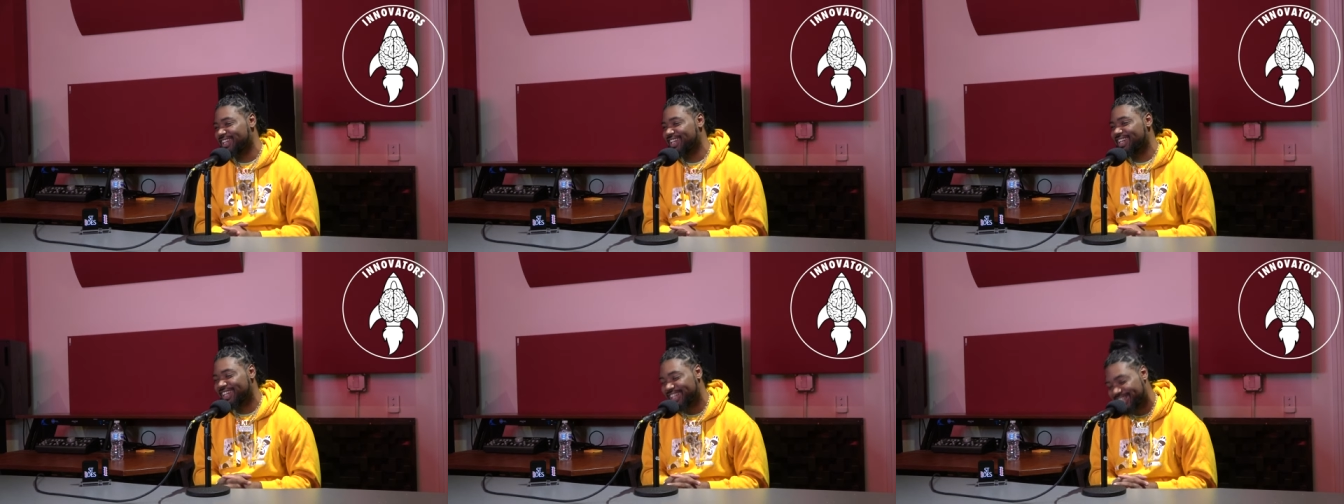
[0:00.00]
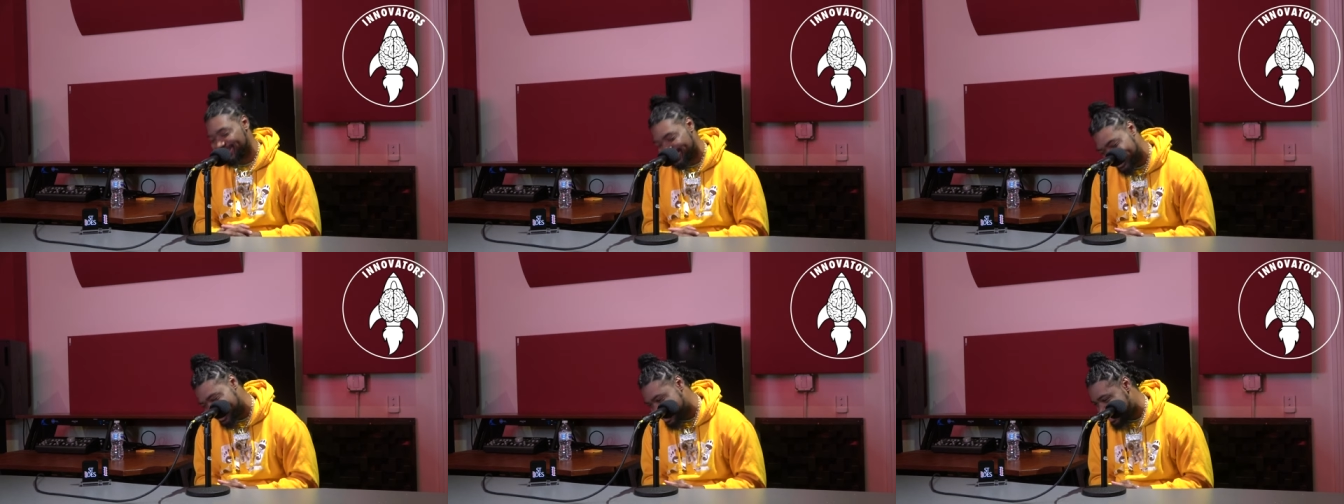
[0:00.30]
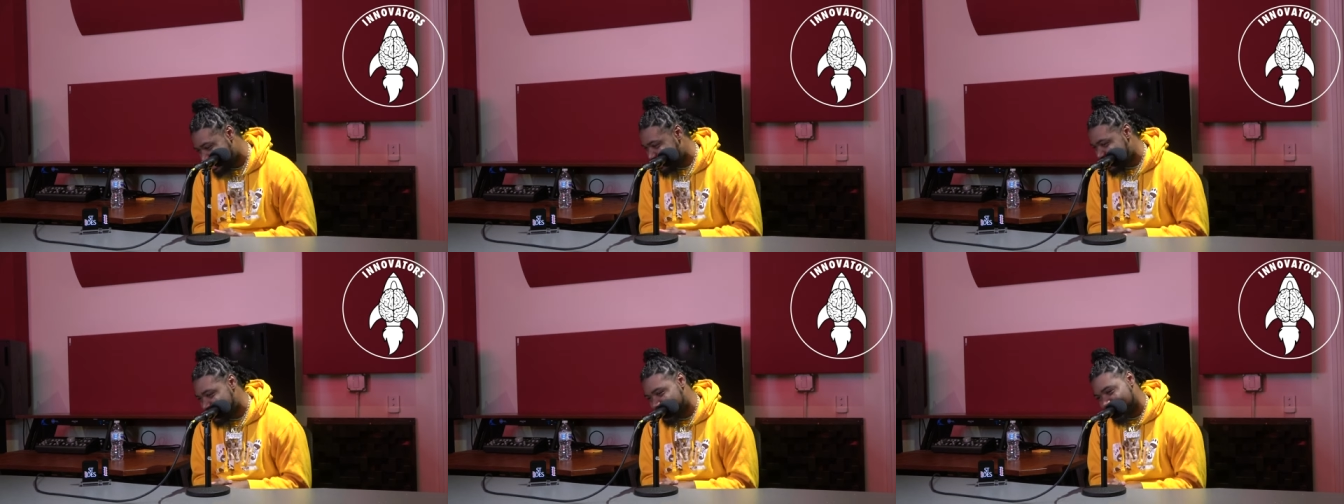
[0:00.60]
like
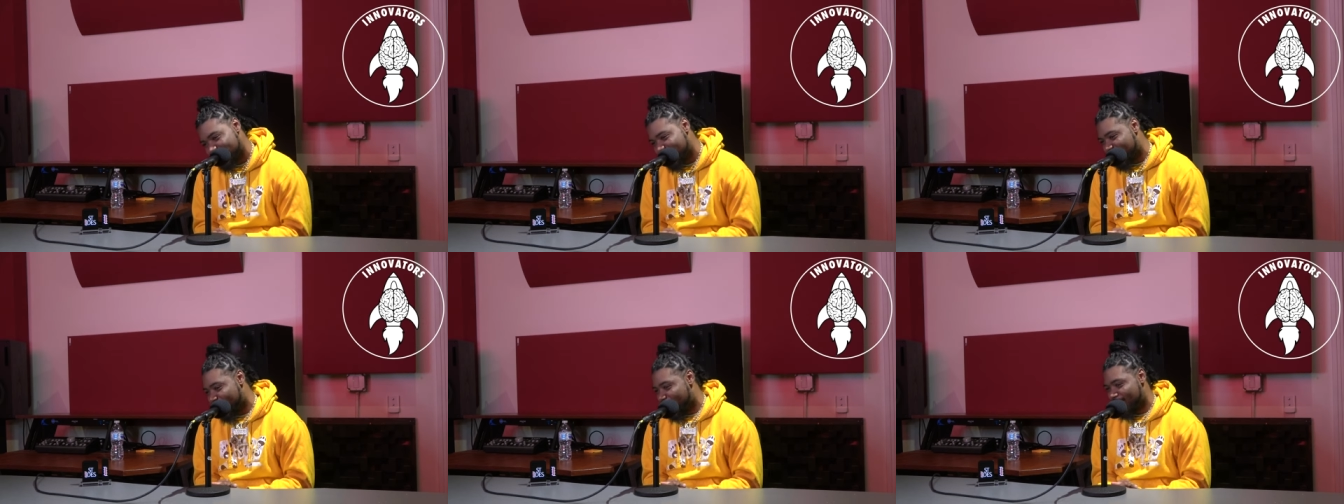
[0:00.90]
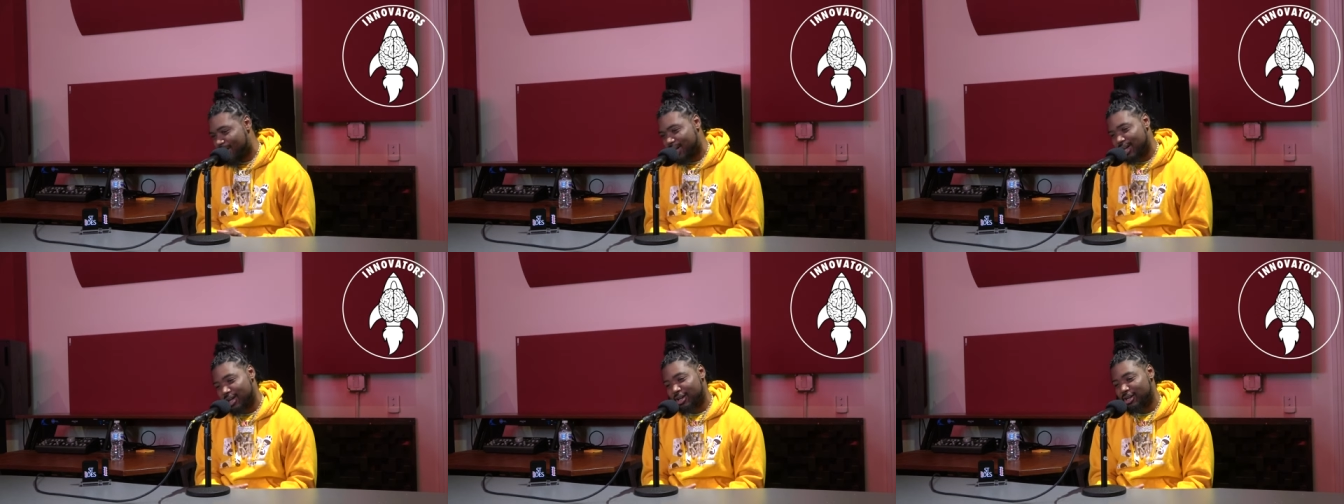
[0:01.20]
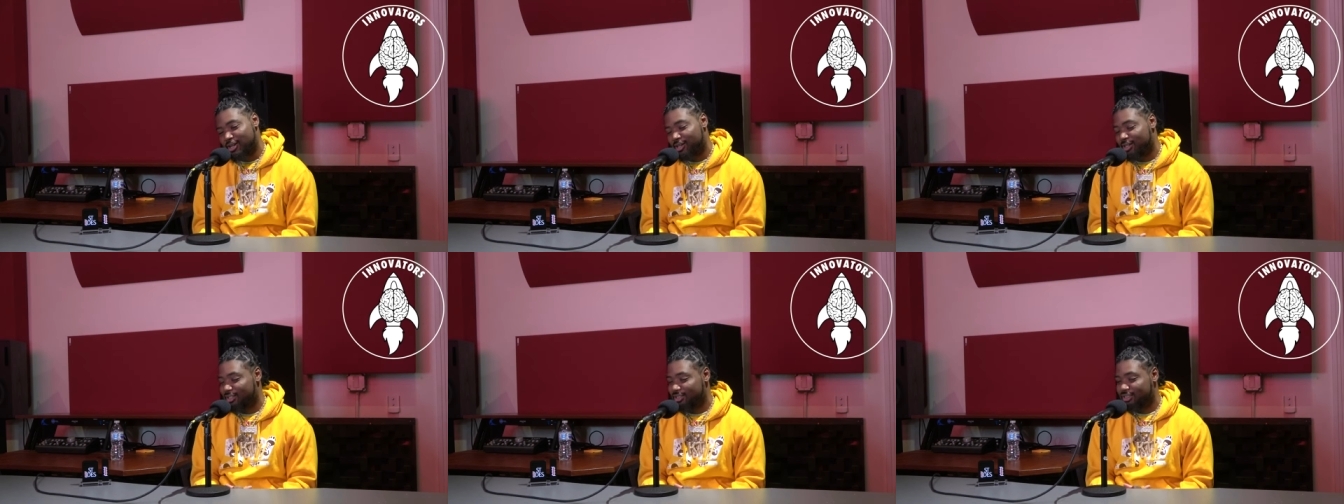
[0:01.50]

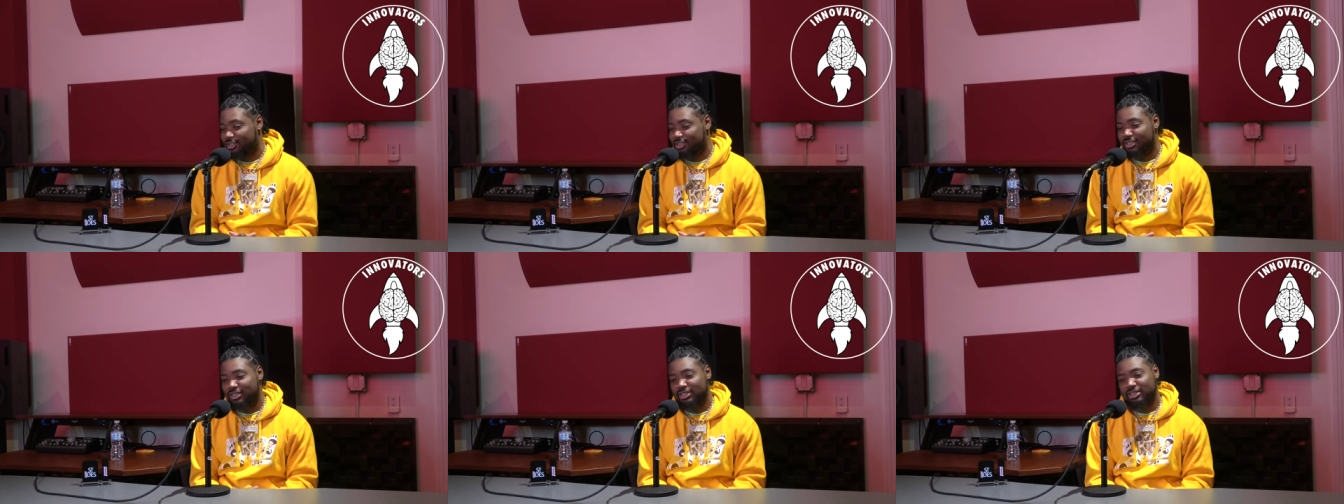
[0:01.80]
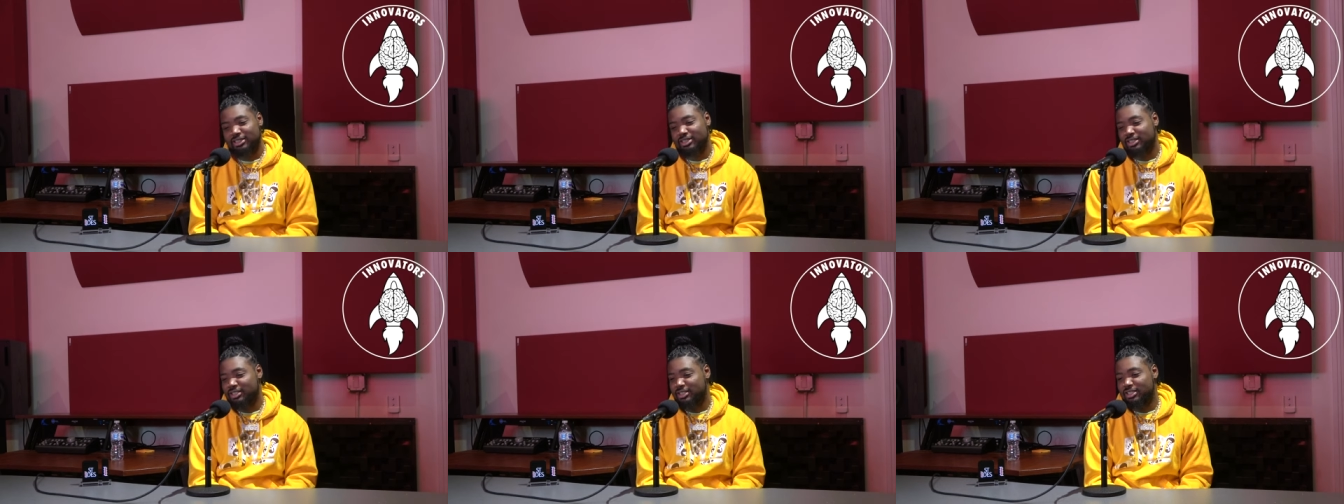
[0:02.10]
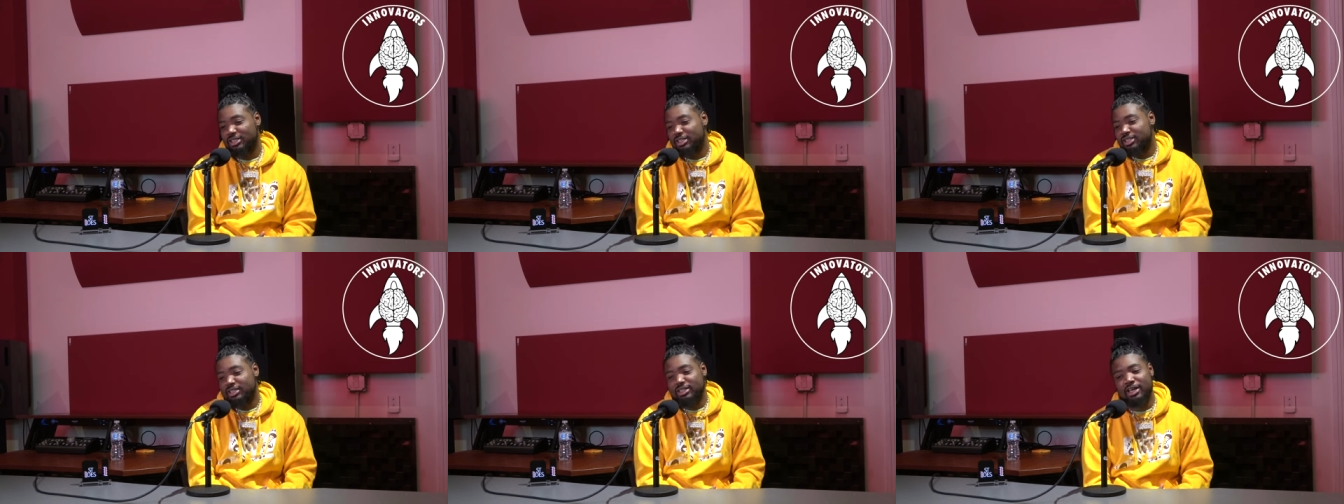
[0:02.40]
I just
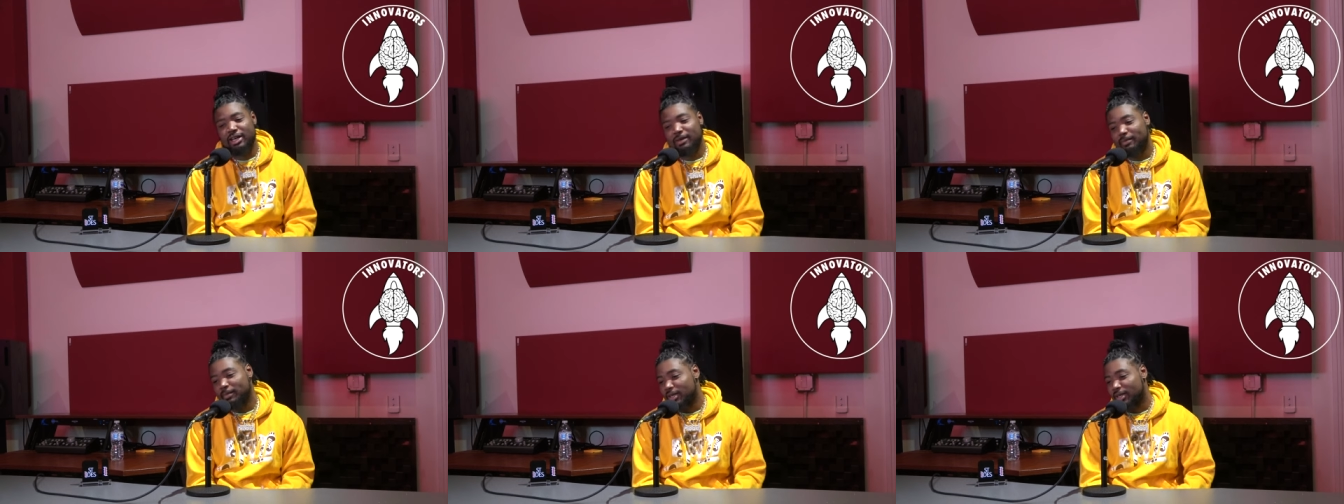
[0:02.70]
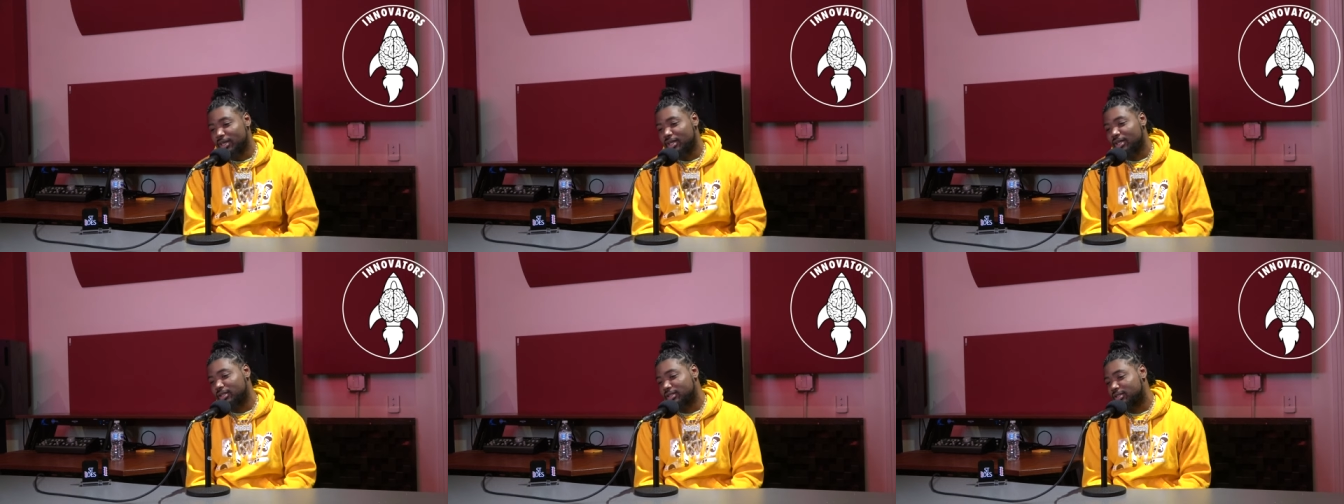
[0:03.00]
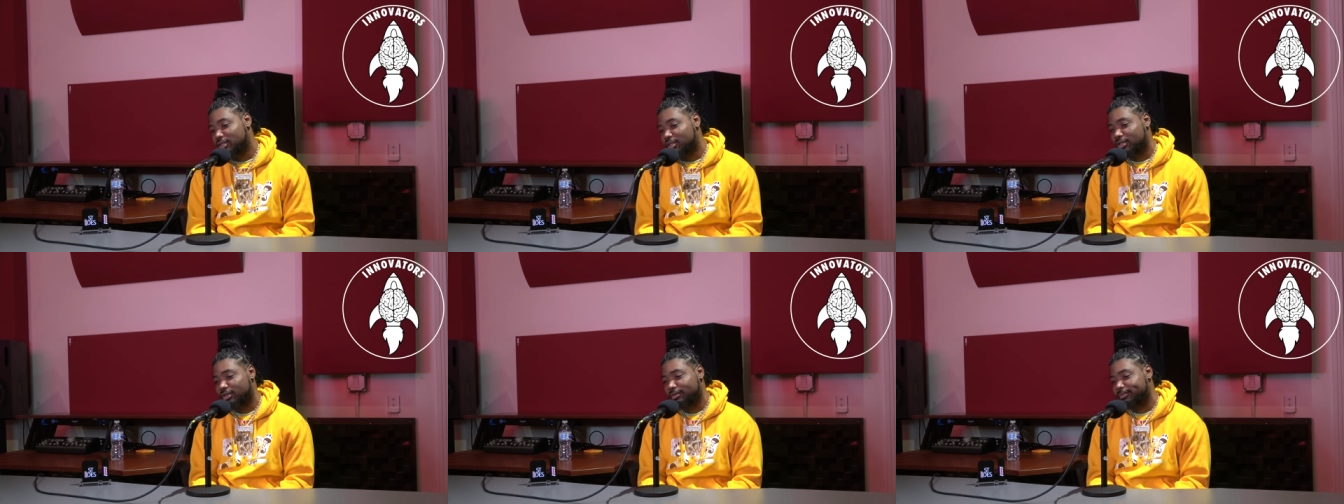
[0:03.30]
it's just not me.
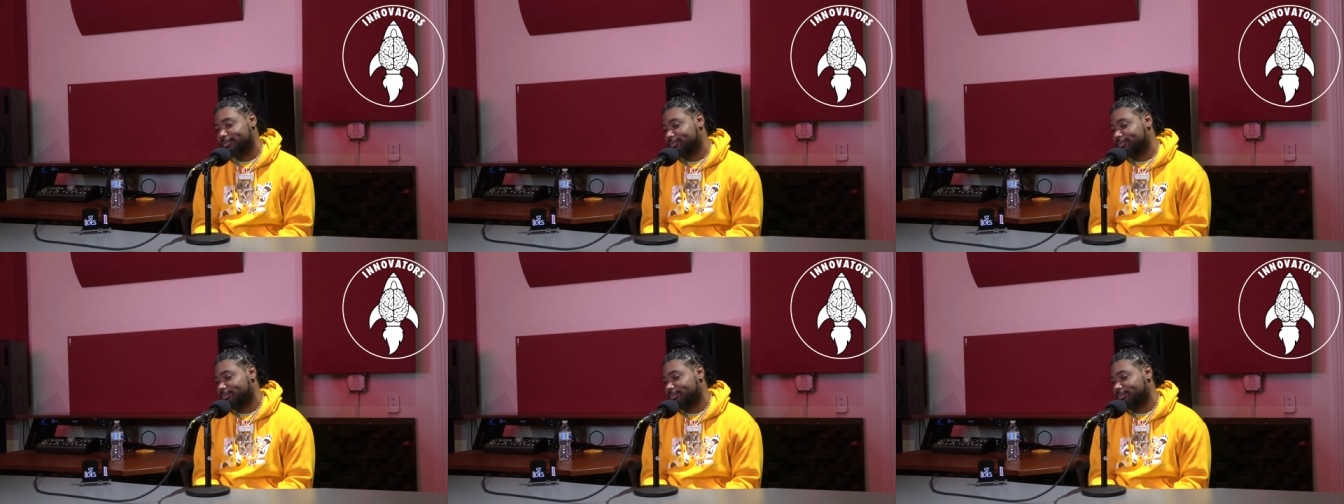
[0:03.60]
So